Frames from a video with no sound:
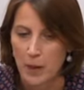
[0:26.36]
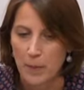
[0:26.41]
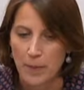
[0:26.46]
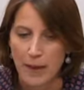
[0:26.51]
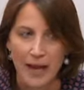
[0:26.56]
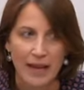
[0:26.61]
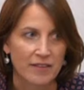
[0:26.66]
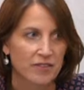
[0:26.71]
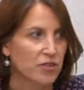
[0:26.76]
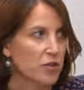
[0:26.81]

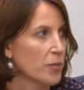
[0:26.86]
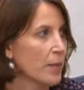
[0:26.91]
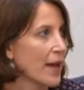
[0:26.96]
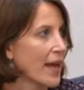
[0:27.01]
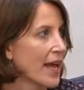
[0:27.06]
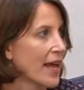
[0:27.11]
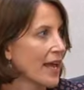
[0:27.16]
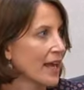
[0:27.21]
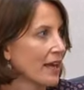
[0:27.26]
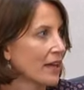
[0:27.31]
past
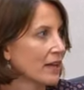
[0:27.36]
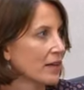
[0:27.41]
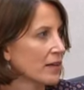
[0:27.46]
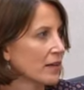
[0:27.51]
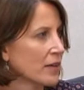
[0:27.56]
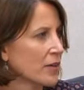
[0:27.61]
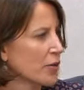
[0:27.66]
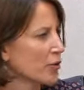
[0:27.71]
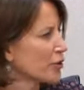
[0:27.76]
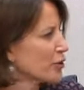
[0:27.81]
May
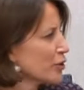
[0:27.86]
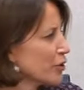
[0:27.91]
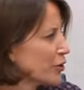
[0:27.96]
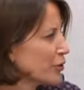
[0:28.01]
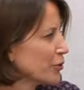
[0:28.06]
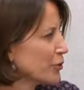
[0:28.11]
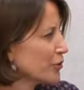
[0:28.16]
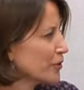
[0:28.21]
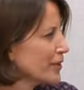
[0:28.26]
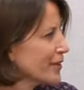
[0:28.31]
or
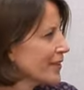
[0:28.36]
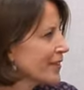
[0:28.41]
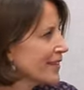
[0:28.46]
June.